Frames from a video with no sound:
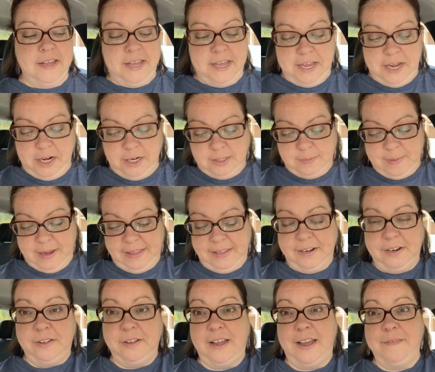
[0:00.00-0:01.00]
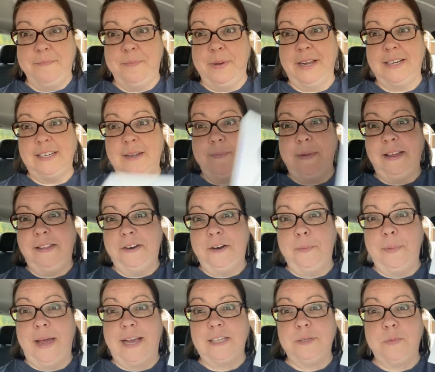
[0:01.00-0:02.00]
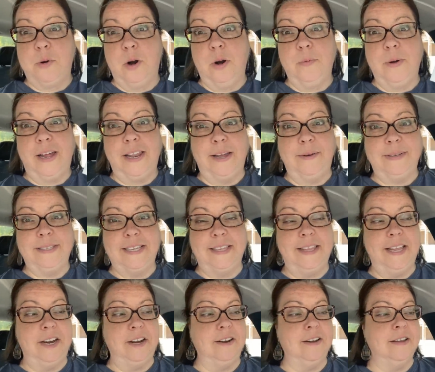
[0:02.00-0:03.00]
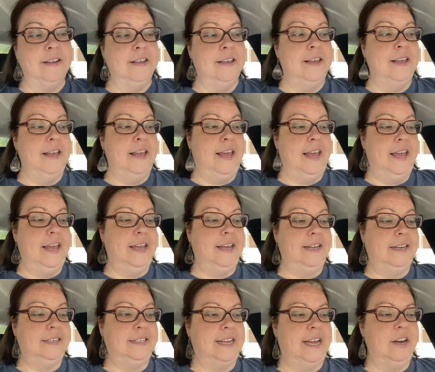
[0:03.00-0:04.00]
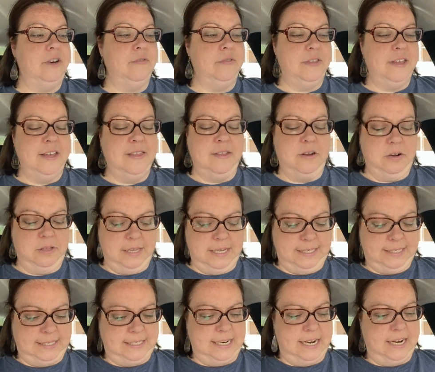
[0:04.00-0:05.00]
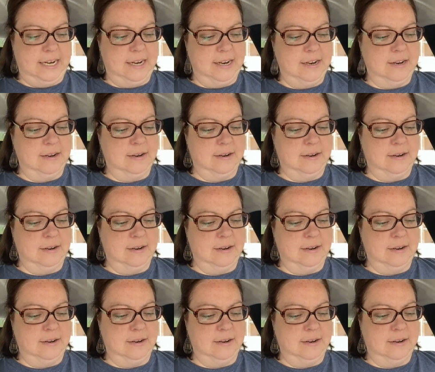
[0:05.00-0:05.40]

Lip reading: Here's my little, I picked up my little passport while I was in there and I don't think they're listed.